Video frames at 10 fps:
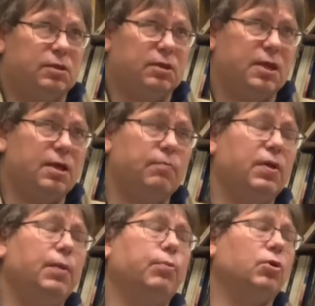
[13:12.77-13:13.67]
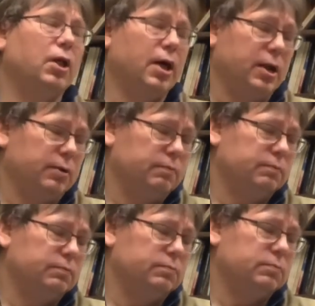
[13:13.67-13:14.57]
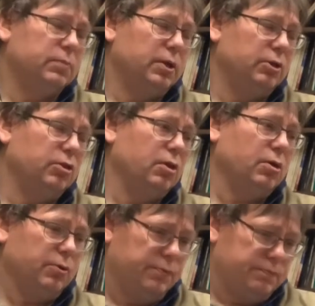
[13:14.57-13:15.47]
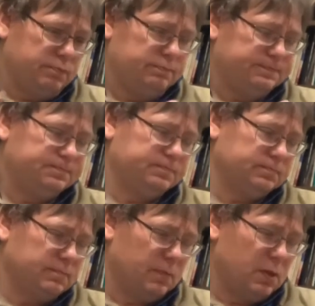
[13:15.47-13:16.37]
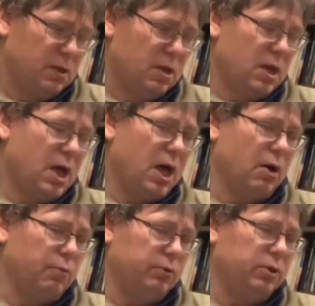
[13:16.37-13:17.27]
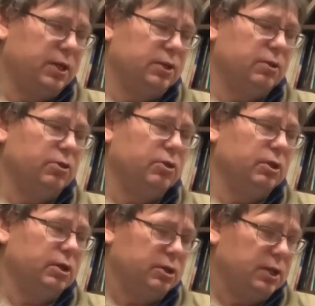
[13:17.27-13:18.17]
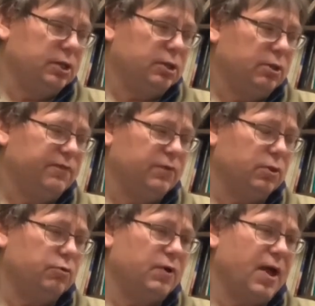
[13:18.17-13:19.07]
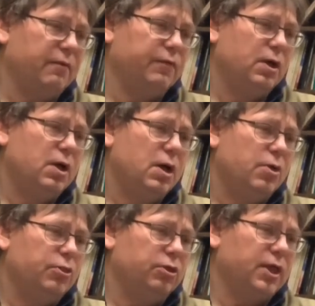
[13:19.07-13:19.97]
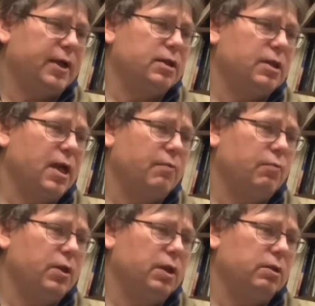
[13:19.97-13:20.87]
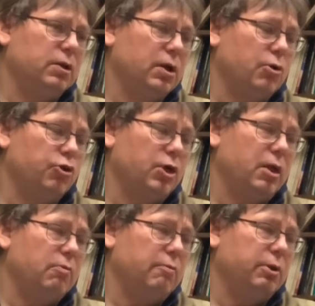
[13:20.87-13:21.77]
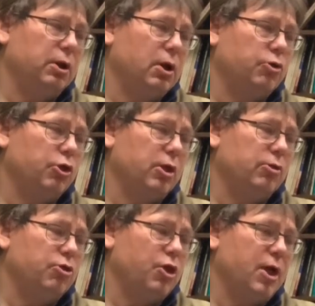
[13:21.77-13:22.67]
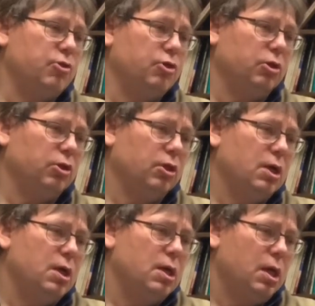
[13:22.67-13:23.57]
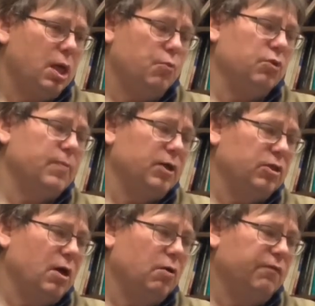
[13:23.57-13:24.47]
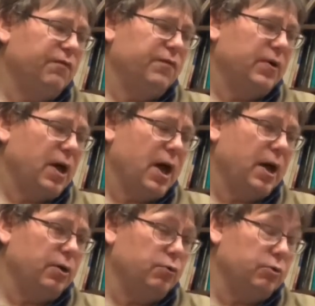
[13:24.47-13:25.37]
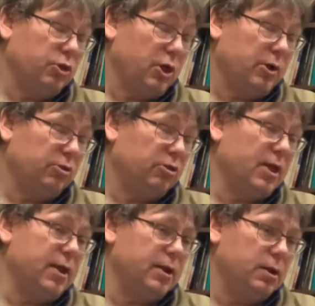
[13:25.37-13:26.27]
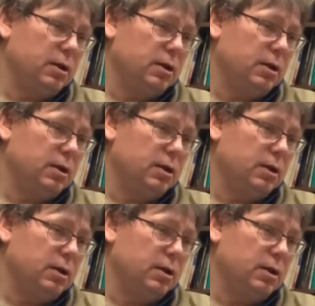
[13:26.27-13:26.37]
10 people on it, and so to get to the first draft. The second time when we negotiated the changes, it was myself, who was chair of the Senate,